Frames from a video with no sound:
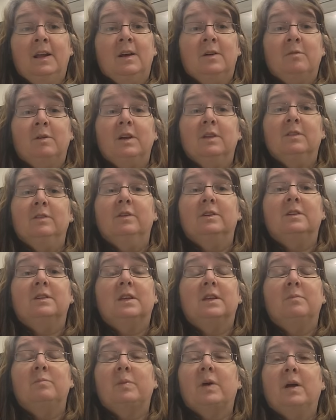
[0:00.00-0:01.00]
We had looked
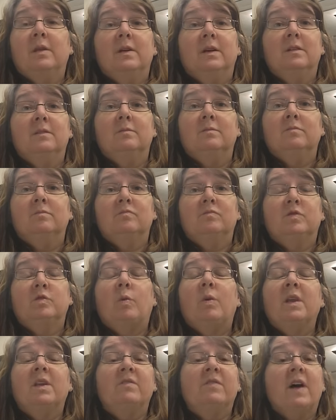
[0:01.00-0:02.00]
at probably
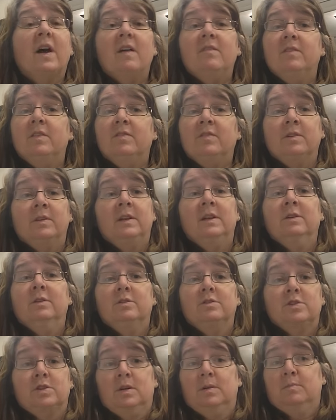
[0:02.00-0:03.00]
25 different
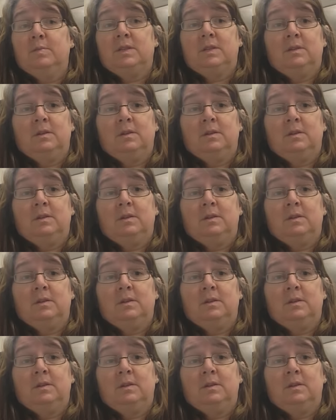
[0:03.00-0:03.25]
dealerships